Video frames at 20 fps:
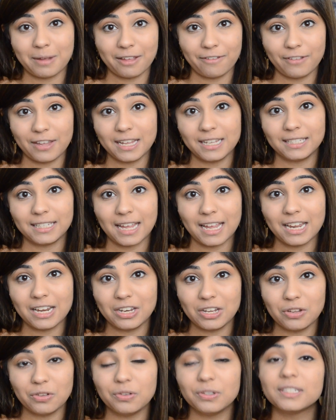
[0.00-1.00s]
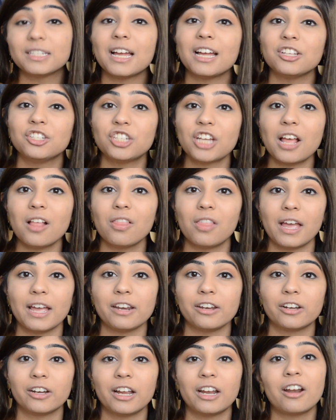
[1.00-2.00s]
my face, I used a gel
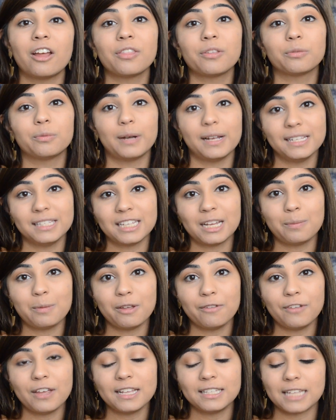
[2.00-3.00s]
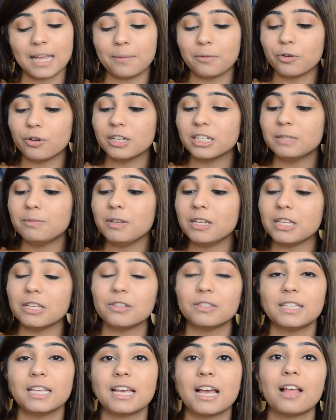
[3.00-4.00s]
liner, and on the right side of my face, I'm going to be
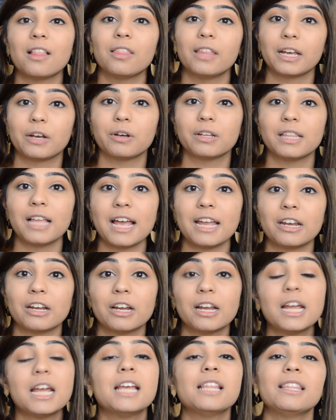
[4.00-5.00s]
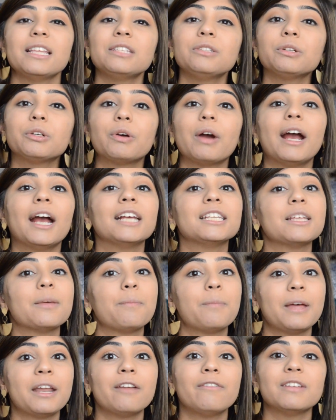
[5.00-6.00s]
using a liquid liner. This requires a
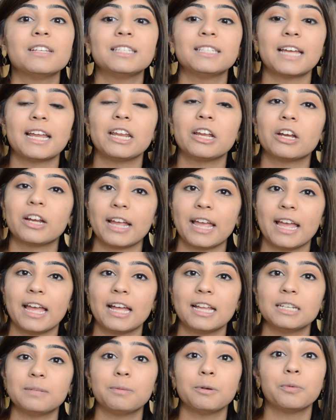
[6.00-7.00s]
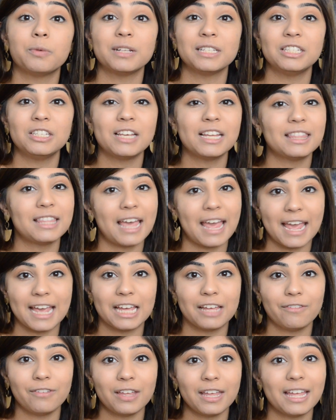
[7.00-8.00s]
bit of a steadier hand, but once you get the
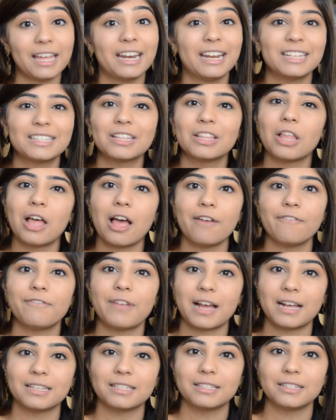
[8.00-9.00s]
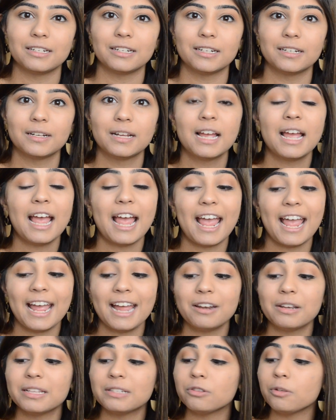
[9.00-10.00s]
hang of it, it is a lot faster.
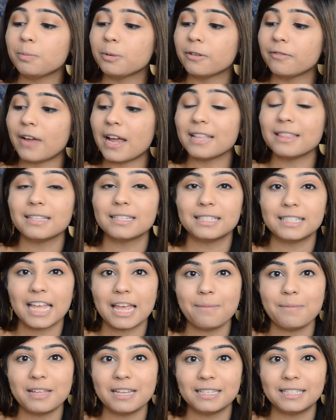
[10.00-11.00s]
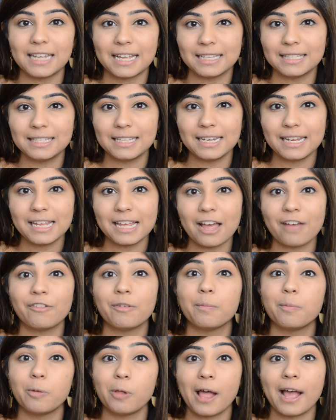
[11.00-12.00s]
And this will provide the same intensity of
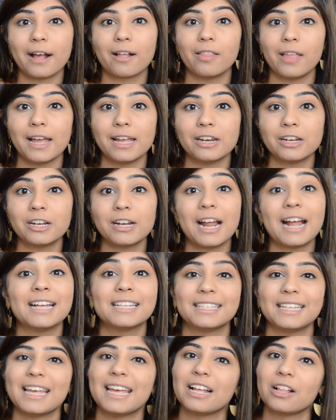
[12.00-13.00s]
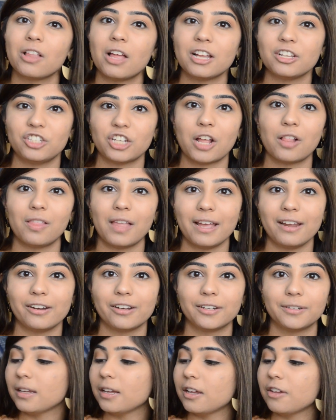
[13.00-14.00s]
a black liner as the Inglot Gel
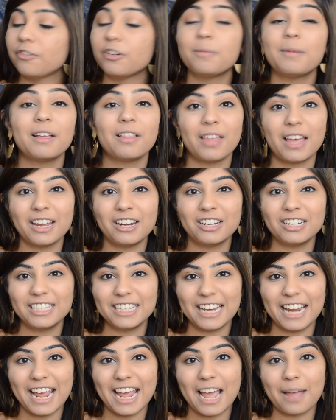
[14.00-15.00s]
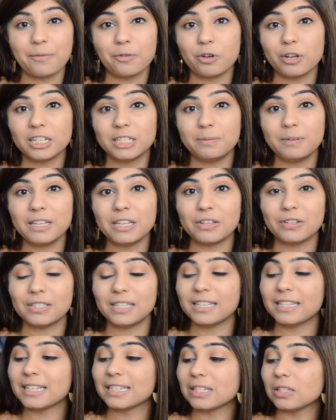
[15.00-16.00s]
Liner. For my liner today, I'm going to be
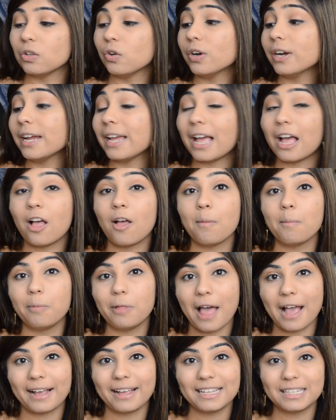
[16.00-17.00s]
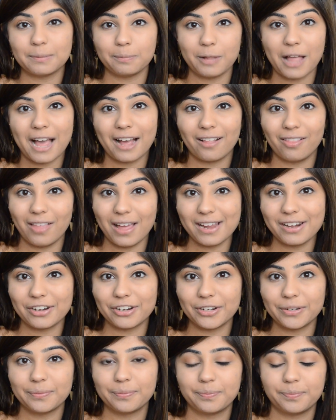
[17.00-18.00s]
using this L'Oreal Blackest Black
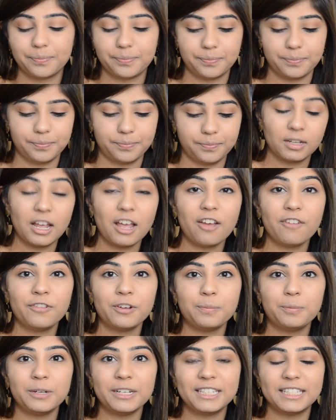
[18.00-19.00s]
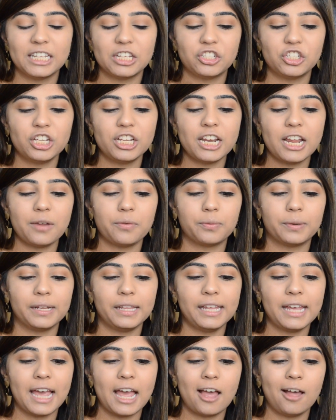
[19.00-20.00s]
Liner. For precision, it
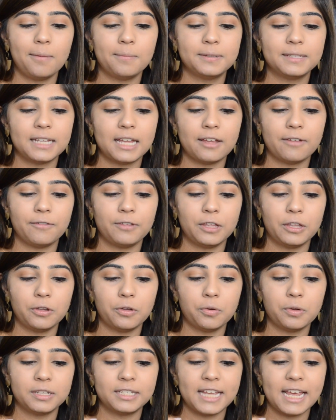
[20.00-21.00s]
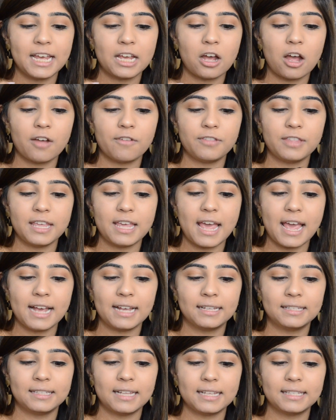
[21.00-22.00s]
really helps if you take off the
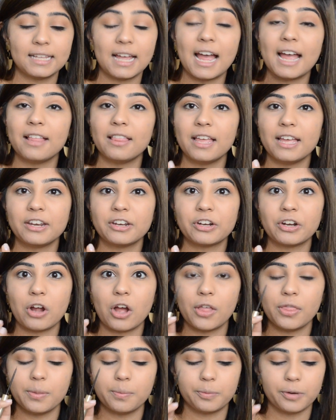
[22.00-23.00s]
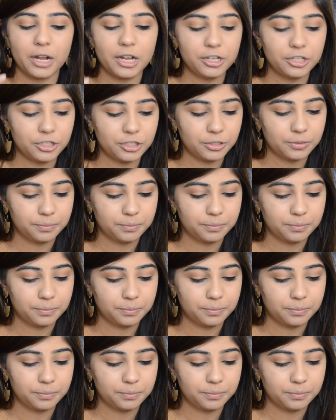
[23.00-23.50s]
excess eyeliner on the brush.